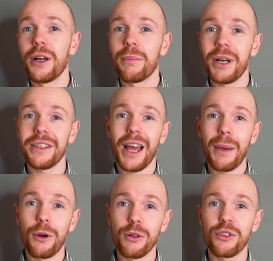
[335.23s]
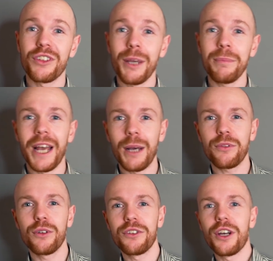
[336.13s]
but I'm going to skip the
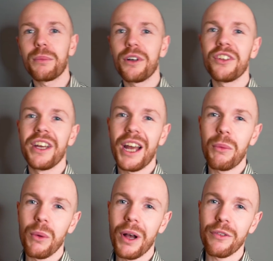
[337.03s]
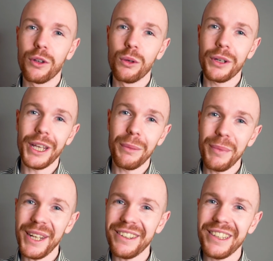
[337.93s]
absolute numbers and we will have a look
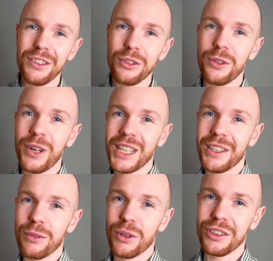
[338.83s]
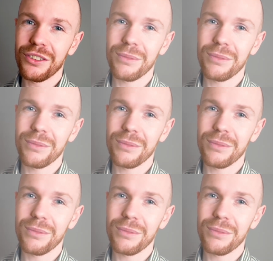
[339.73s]
immediately to the relative ones.